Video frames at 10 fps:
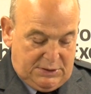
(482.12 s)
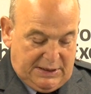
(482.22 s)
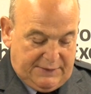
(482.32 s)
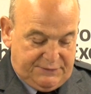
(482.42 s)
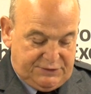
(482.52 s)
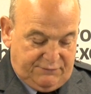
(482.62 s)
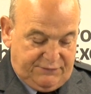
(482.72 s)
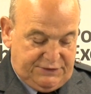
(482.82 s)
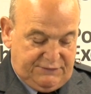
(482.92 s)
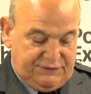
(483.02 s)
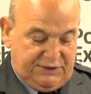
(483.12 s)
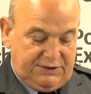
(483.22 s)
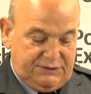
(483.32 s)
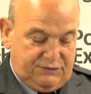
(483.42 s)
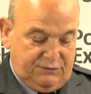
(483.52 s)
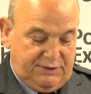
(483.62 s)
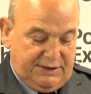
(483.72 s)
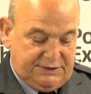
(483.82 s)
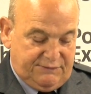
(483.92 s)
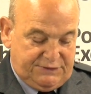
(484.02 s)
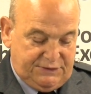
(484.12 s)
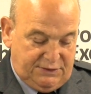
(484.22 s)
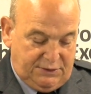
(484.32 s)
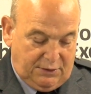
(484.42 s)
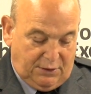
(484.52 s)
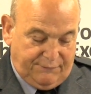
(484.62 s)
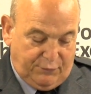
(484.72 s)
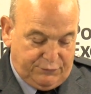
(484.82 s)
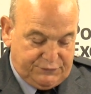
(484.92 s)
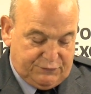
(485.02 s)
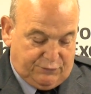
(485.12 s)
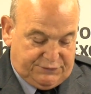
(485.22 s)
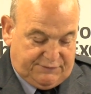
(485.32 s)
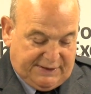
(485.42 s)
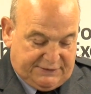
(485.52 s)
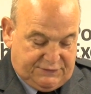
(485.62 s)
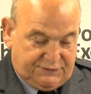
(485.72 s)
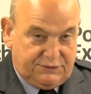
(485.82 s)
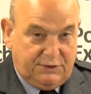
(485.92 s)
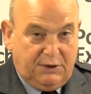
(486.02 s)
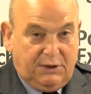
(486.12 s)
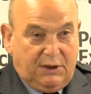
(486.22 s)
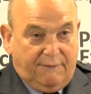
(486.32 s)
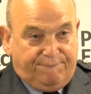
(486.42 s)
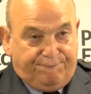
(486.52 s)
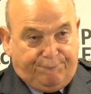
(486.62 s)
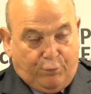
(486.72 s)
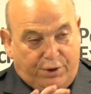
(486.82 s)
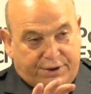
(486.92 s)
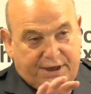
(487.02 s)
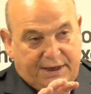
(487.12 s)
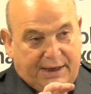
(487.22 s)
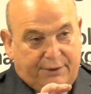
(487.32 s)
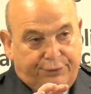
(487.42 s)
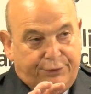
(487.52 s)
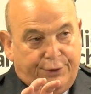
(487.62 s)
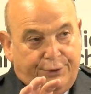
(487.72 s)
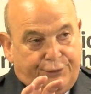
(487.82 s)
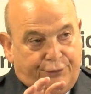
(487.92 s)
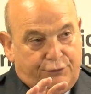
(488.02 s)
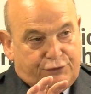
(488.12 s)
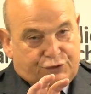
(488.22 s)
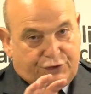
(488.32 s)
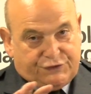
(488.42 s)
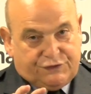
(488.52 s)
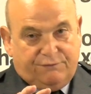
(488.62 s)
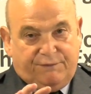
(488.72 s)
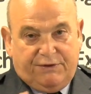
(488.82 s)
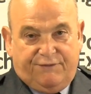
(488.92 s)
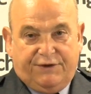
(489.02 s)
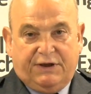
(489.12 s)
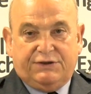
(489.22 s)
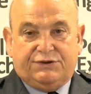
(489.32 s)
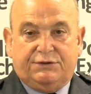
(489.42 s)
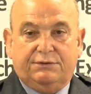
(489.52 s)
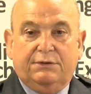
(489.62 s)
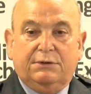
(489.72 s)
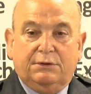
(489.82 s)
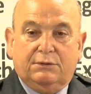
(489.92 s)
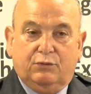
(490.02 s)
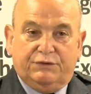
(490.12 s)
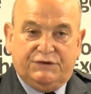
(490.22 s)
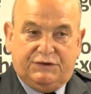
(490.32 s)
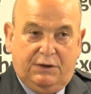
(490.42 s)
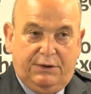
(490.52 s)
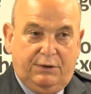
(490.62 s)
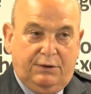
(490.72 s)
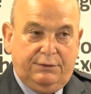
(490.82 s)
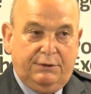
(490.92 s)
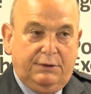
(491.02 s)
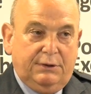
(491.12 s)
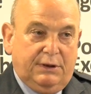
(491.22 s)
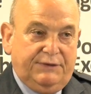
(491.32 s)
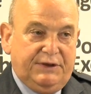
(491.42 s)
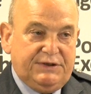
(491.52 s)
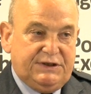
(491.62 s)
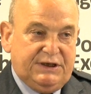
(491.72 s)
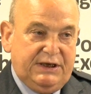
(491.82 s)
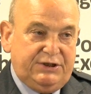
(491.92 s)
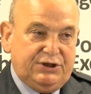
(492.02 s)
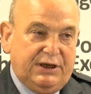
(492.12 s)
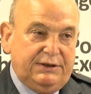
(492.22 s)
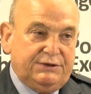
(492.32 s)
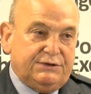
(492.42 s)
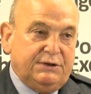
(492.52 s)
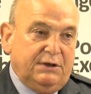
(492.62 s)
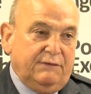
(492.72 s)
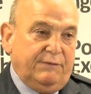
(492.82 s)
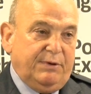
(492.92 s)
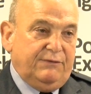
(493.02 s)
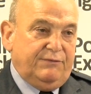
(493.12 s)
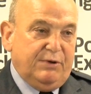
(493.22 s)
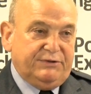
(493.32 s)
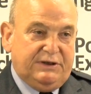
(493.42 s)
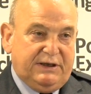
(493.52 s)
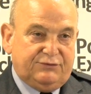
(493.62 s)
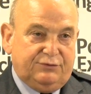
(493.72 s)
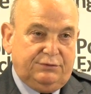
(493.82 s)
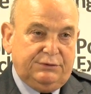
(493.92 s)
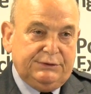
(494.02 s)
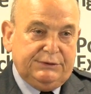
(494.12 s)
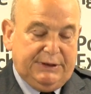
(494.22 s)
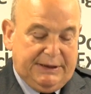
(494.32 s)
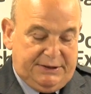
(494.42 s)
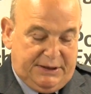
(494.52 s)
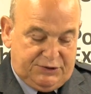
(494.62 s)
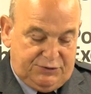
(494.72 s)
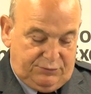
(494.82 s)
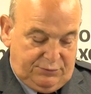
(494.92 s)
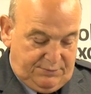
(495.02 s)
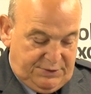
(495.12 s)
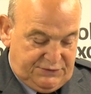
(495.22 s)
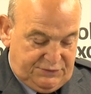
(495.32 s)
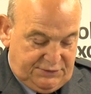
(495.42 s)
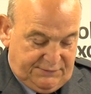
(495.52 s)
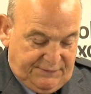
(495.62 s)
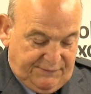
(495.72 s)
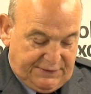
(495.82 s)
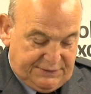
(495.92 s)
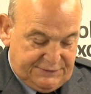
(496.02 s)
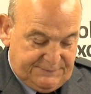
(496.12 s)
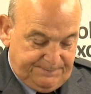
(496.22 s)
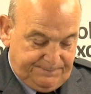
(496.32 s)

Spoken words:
and the sovereignty of states through the activity of all sorts of actors. And working out through trust and verification what is going on, I think, is a key challenge for both multilateral and national ministries of defence.